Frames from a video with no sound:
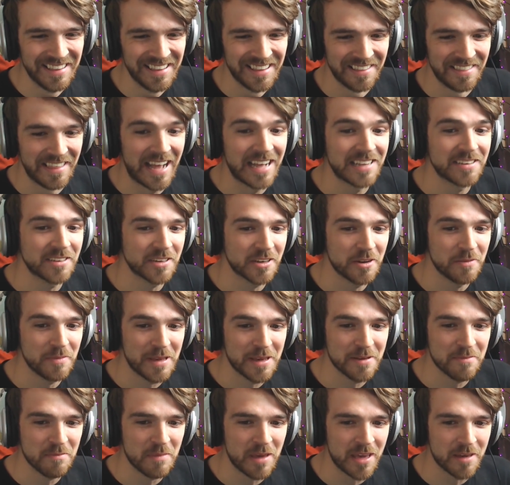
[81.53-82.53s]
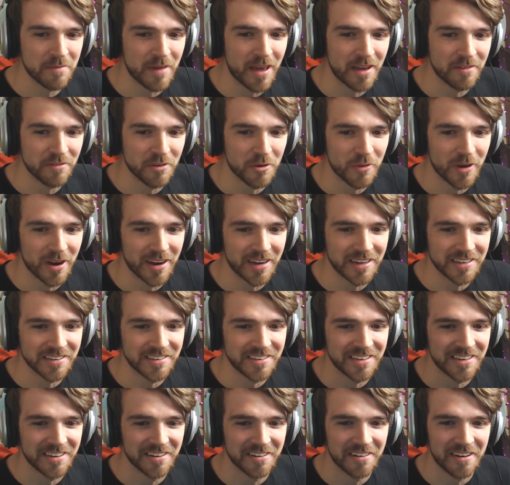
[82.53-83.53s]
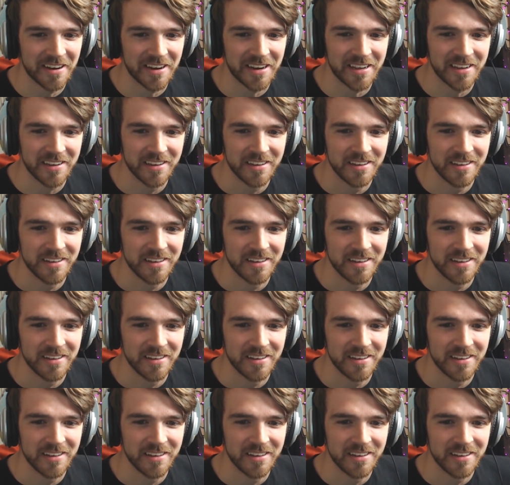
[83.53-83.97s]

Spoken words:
That's gonna be a meme everywhere. I could see it already.